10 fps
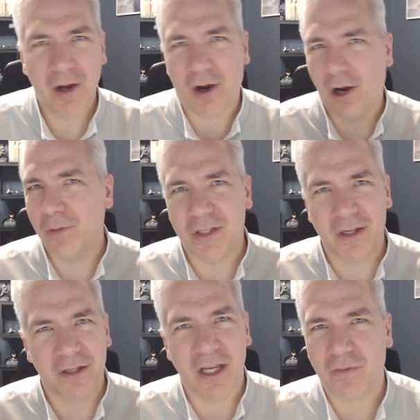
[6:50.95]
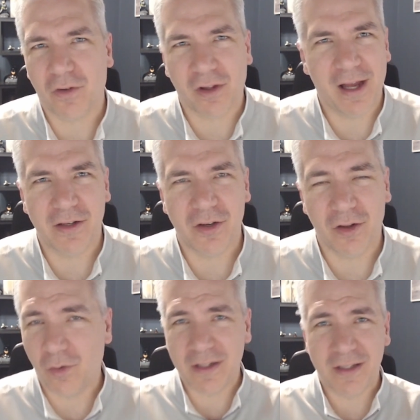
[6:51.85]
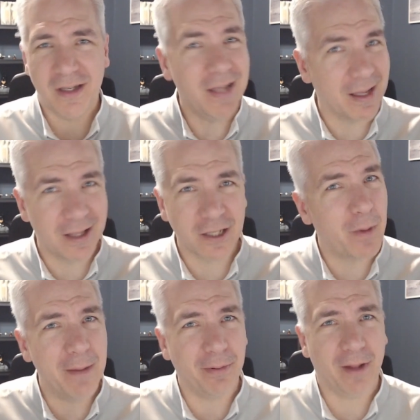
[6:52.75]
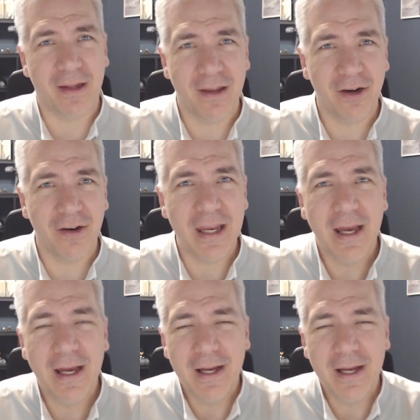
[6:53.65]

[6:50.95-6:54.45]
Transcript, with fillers: our most successful clients are the ones that take this pipeline theory